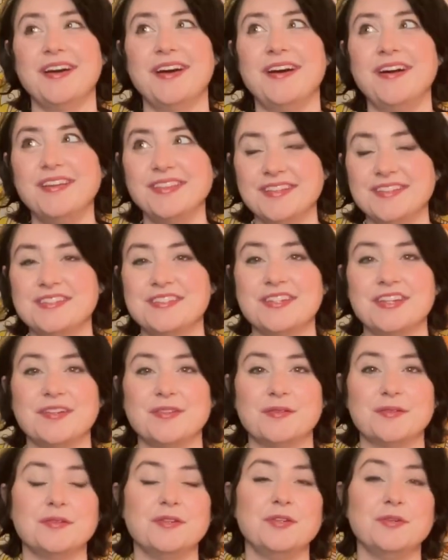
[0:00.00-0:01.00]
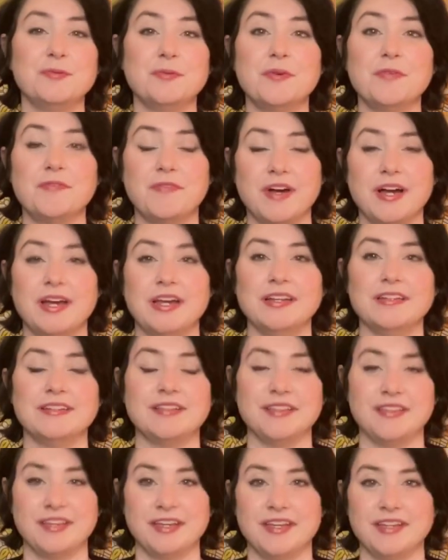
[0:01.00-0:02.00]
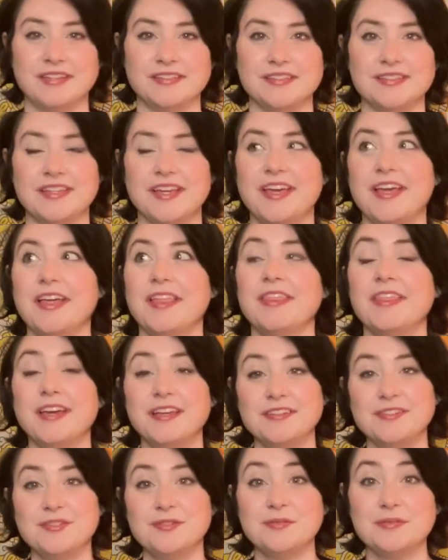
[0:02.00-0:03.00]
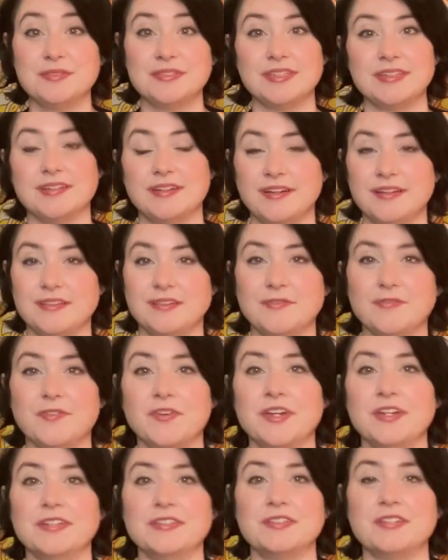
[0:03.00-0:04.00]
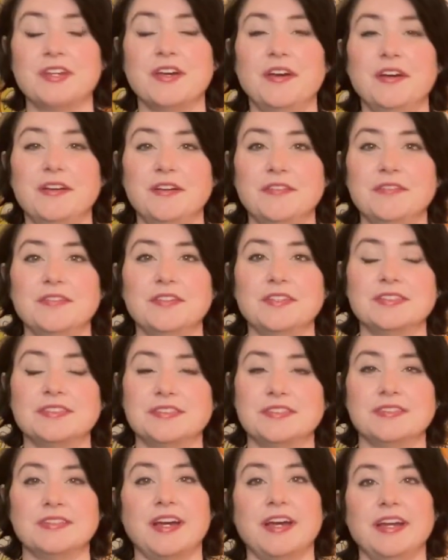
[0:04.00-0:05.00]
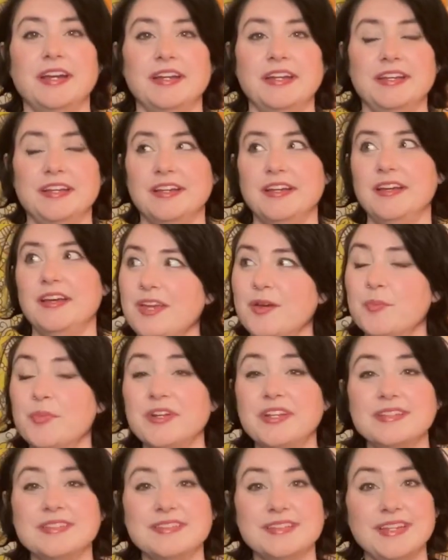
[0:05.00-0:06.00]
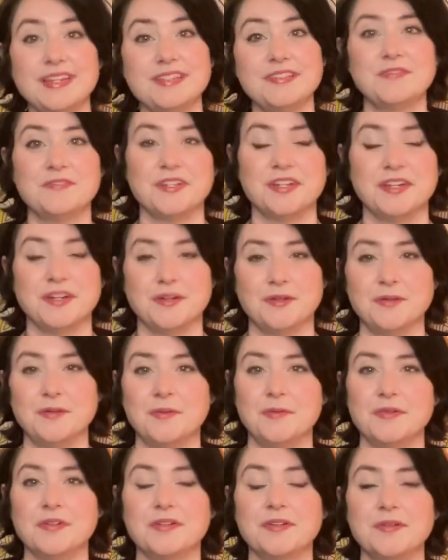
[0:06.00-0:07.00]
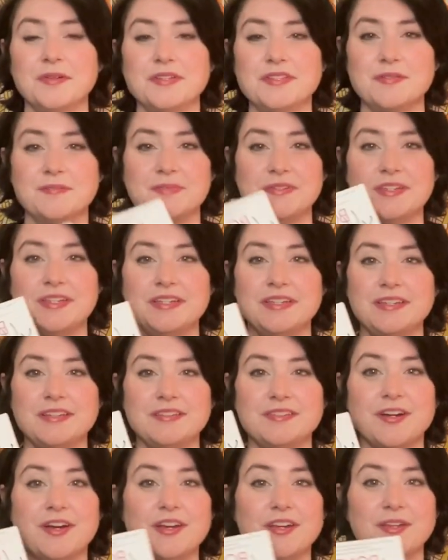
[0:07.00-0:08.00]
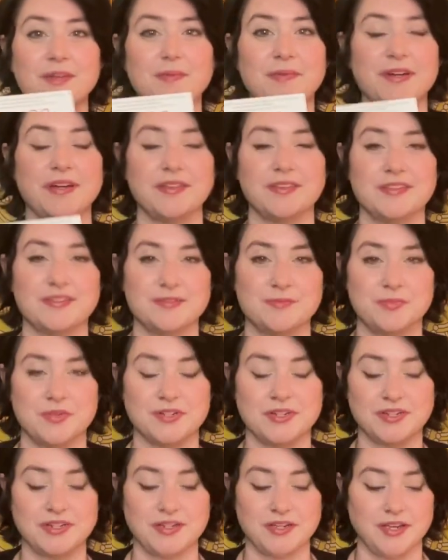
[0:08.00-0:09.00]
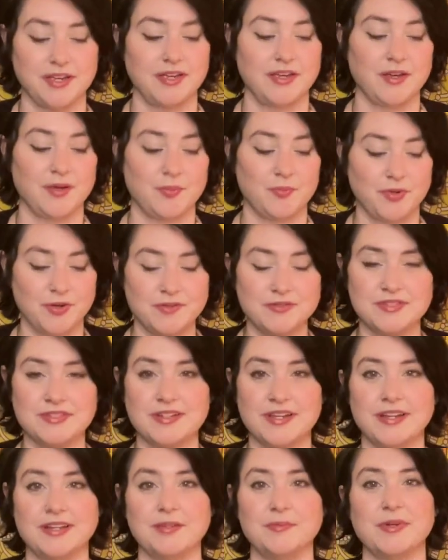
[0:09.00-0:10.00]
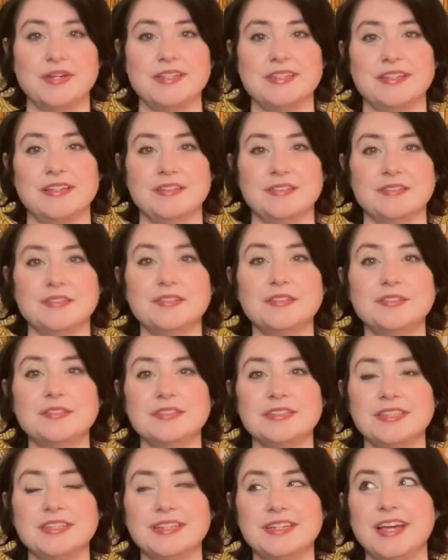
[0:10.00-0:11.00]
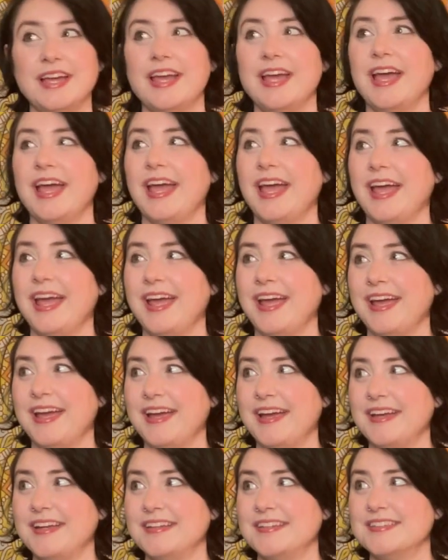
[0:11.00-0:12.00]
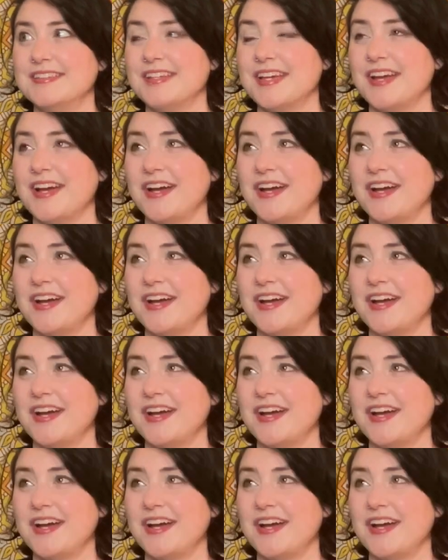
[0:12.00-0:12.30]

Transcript: on this channel, you will find things that do sit on the fringe of society. But in today's video, we're going to be talking about this book, Bones and Honey by Danielle Dulsky, and